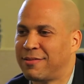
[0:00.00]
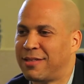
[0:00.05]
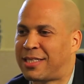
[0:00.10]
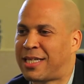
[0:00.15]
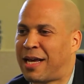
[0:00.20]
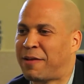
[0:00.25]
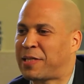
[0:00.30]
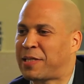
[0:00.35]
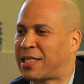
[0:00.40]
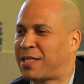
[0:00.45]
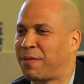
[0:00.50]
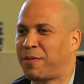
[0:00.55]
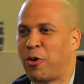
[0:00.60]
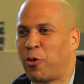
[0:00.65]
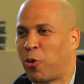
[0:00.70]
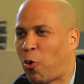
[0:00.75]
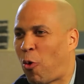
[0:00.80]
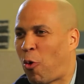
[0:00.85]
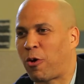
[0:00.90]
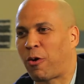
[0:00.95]
it sounds like something
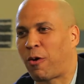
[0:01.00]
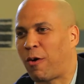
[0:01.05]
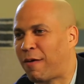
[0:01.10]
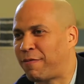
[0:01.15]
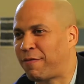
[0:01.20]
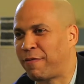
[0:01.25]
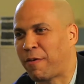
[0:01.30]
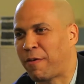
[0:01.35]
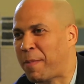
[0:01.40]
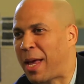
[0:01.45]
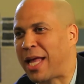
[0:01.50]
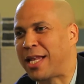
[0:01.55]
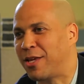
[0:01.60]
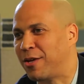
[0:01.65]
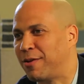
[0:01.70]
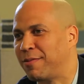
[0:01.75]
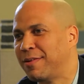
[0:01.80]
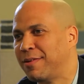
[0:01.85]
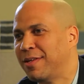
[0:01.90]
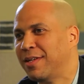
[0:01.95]
you would order off of a
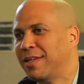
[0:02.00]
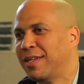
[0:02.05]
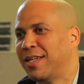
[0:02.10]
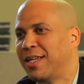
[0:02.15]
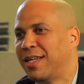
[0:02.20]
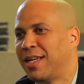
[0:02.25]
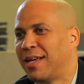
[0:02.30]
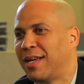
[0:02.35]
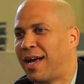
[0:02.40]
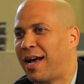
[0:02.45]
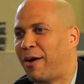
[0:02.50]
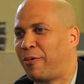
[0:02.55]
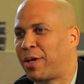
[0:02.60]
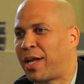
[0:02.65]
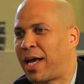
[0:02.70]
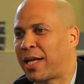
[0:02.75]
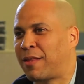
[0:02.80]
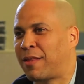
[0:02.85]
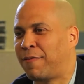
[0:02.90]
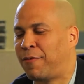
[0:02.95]
menu. I would
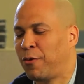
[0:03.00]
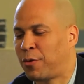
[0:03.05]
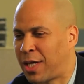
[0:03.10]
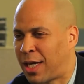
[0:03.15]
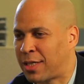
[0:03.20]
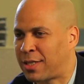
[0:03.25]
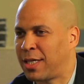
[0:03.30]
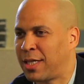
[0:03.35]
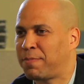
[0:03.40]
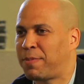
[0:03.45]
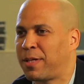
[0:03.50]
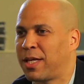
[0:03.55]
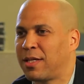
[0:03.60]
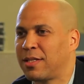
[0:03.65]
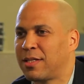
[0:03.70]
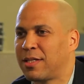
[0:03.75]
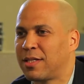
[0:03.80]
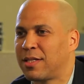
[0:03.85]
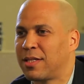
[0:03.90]
like the fook dot sit, please.